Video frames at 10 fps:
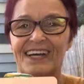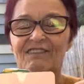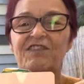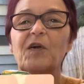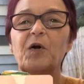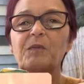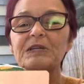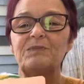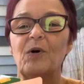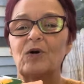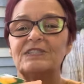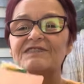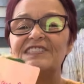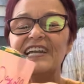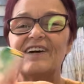Vlogmas Box
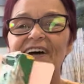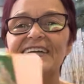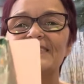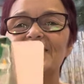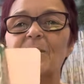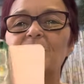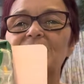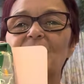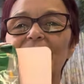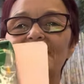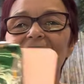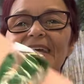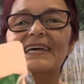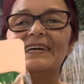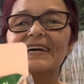of Delights, number
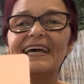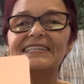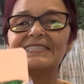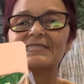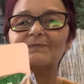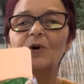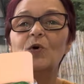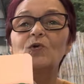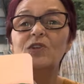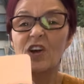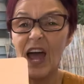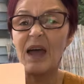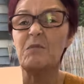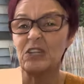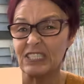20. It's small. Look at how
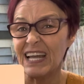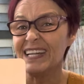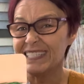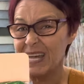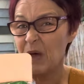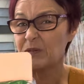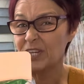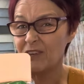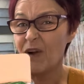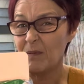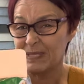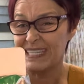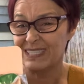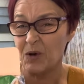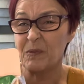much sellotape she wraps
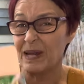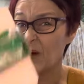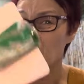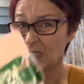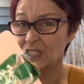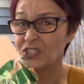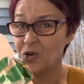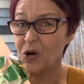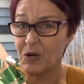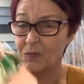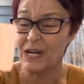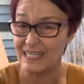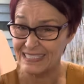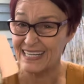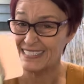this up in. I wasn't joking when I
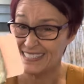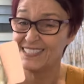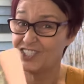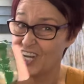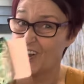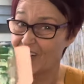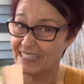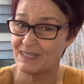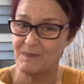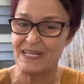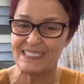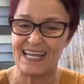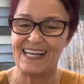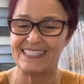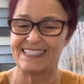said she likes a bit of
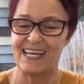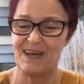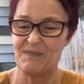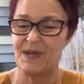sellotape.